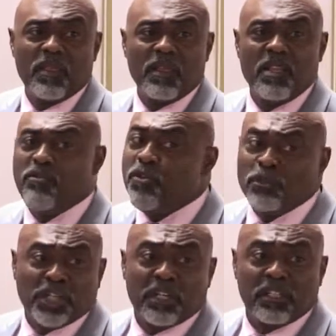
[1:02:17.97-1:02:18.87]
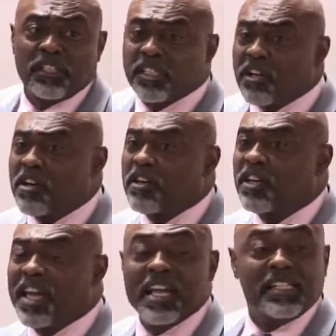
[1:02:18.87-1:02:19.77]
The future, sir,
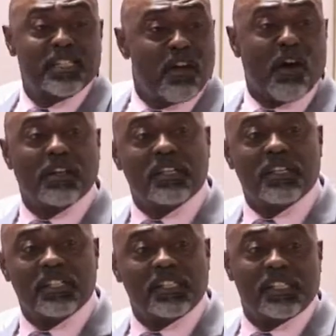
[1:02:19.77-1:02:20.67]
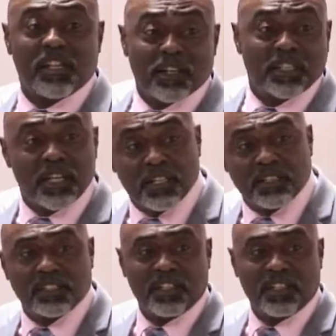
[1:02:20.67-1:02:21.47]
is not certain.